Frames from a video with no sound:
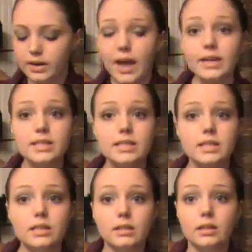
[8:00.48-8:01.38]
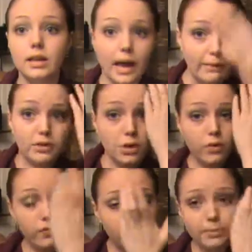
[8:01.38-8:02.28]
next, after
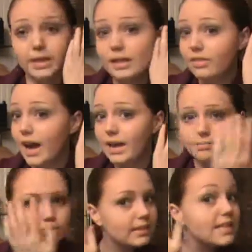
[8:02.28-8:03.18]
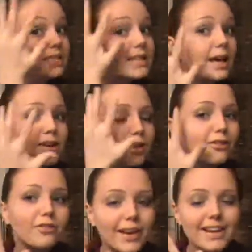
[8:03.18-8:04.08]
you've completed that, this side of
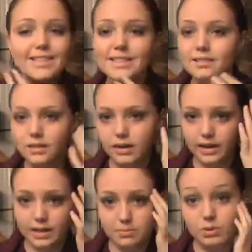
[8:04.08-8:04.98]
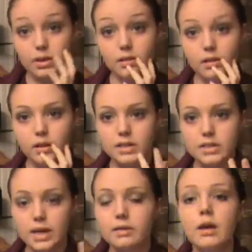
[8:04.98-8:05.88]
your face, you know, I keep doing it along
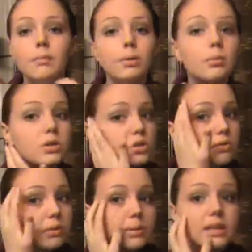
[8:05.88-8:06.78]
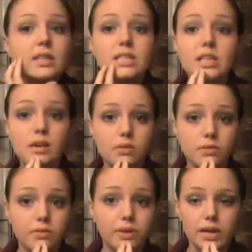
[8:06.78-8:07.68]
this side, but once you've completed this side
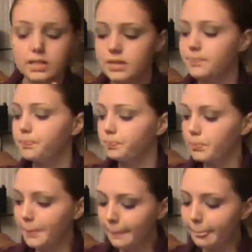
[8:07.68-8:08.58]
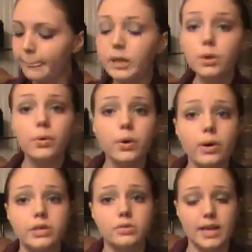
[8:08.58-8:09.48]
of your face, you're
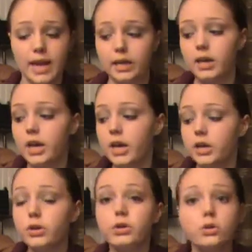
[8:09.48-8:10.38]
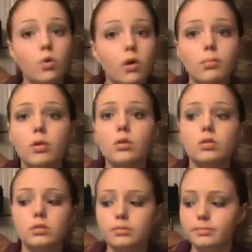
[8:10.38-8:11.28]
going to take your
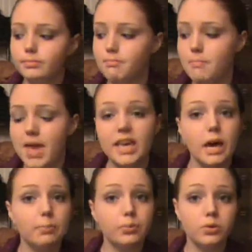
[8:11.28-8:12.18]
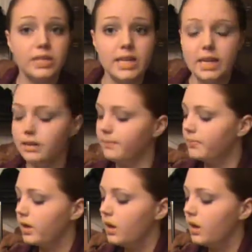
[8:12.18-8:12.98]
normal makeup routine.